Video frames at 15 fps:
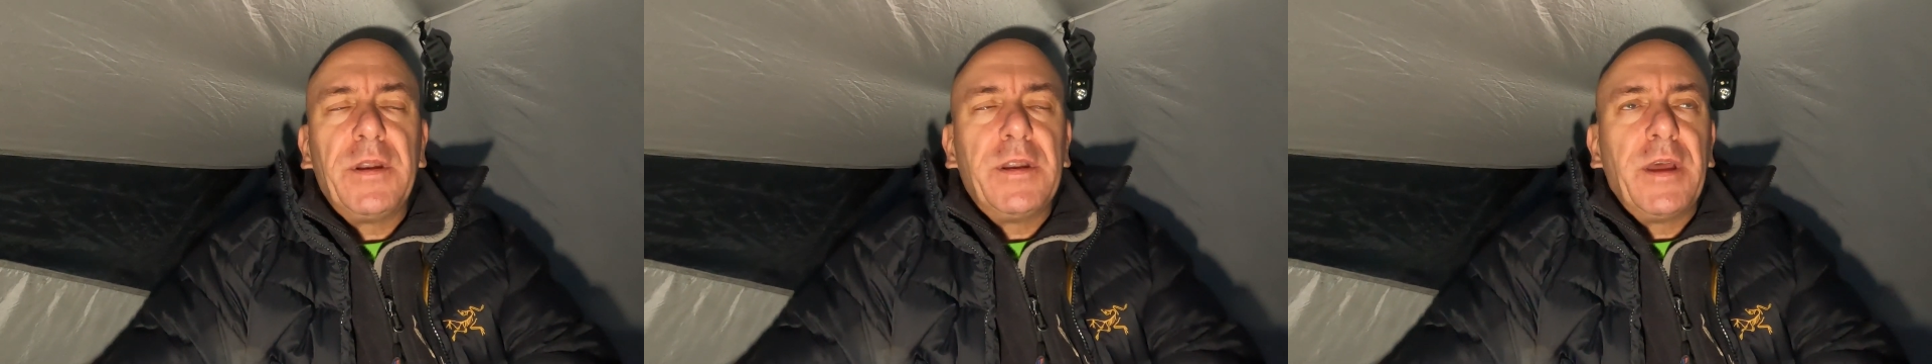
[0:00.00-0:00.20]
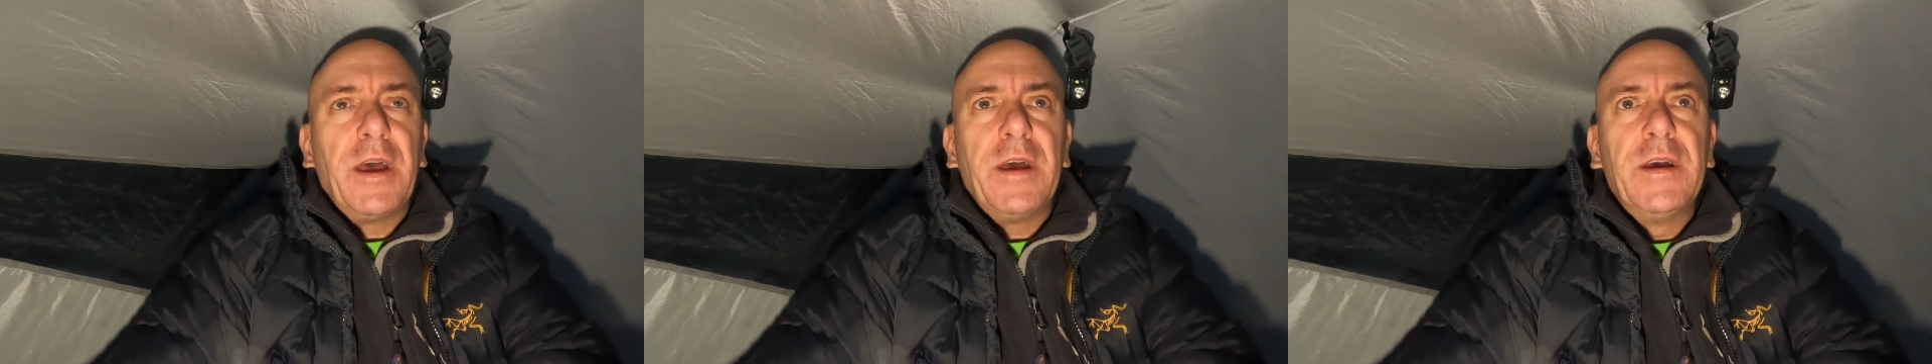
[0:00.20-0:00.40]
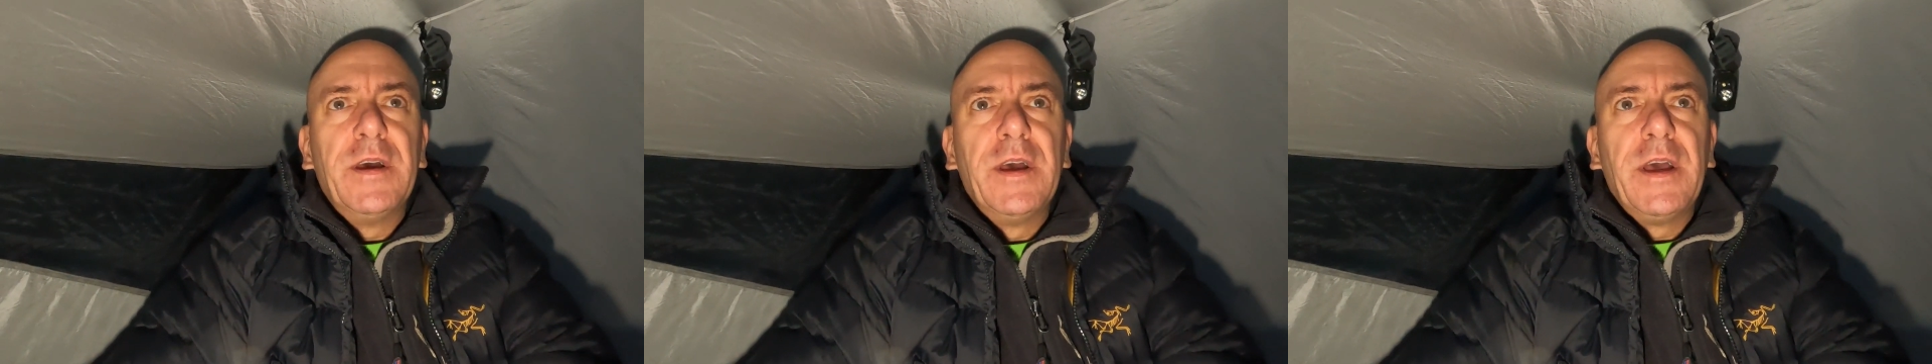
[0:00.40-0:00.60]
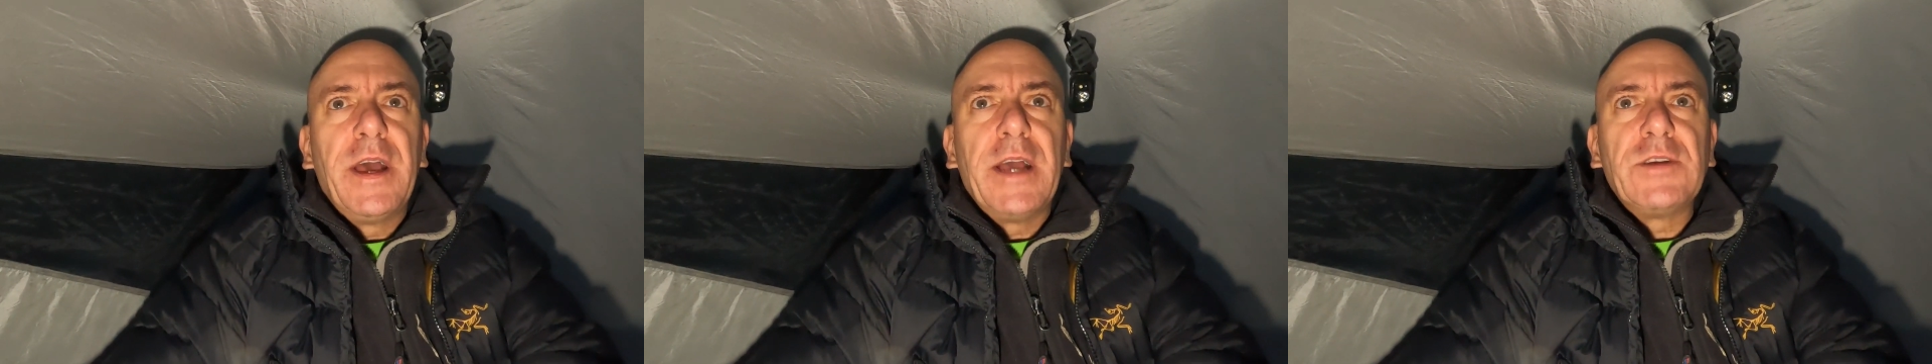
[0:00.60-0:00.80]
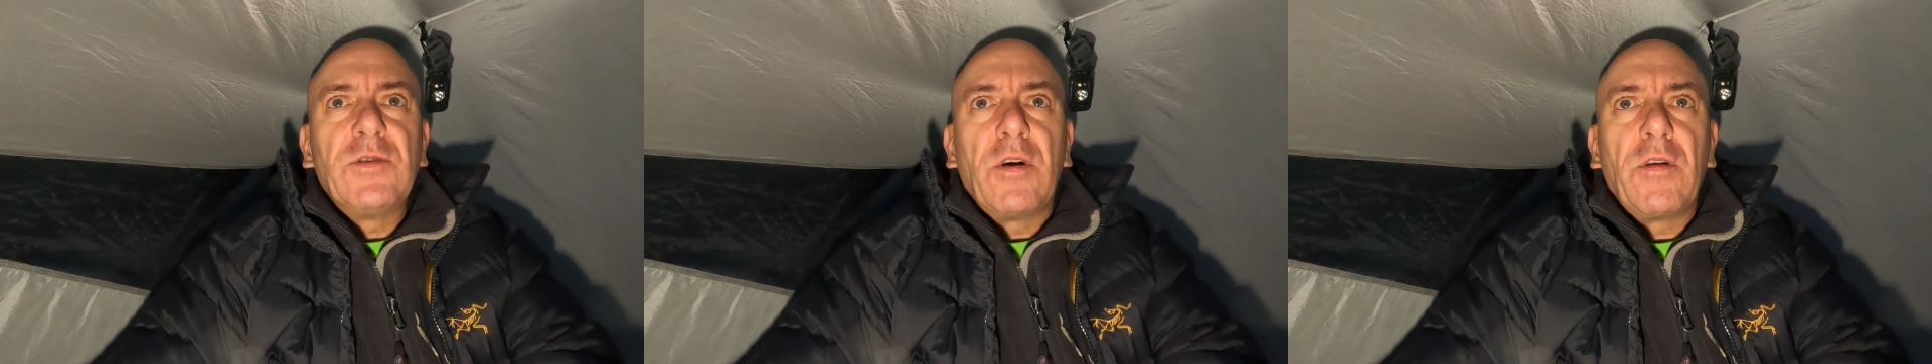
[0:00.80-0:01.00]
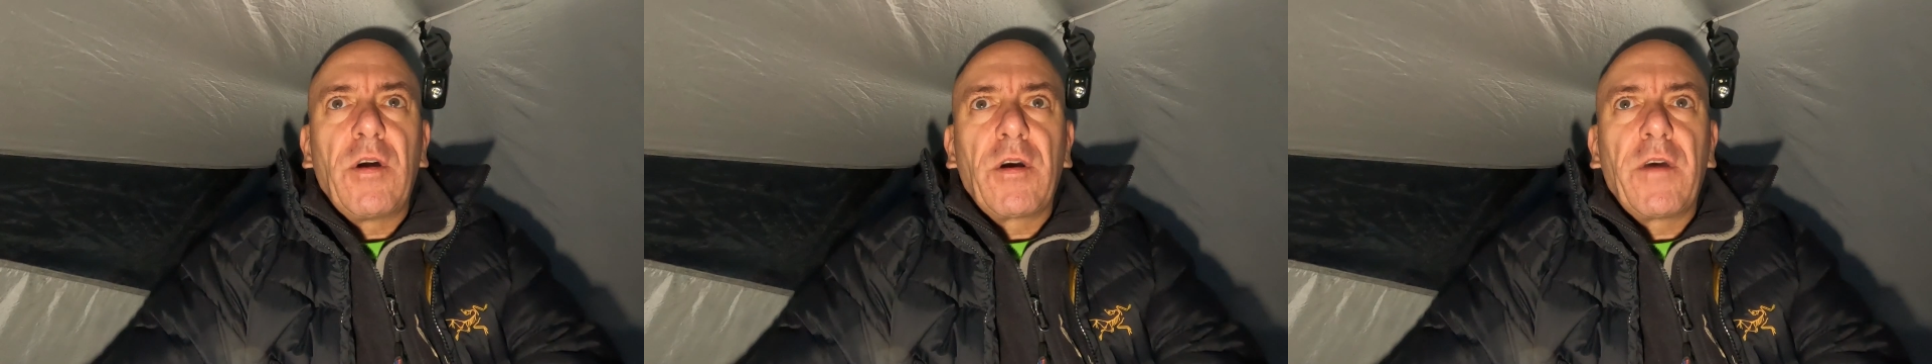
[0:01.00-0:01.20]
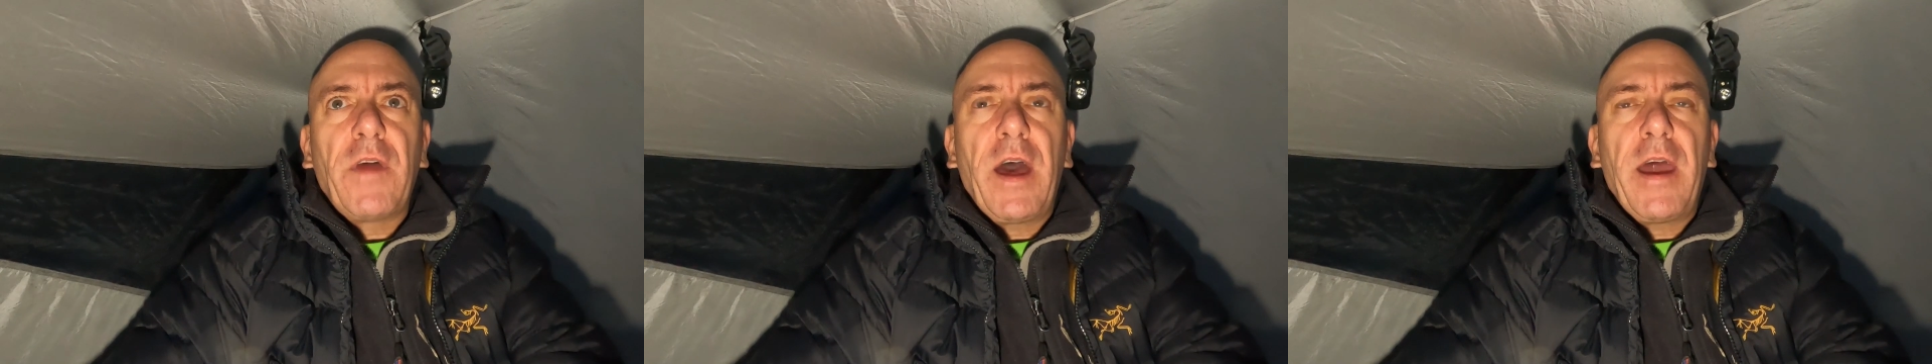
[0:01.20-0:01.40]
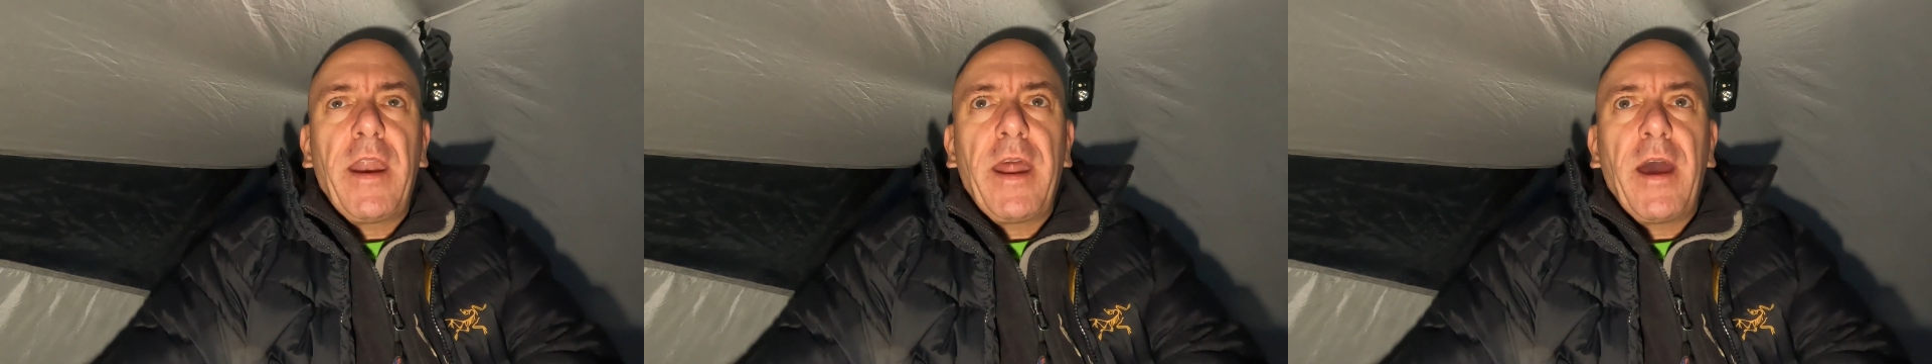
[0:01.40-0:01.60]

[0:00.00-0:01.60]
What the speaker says: and he's no longer there.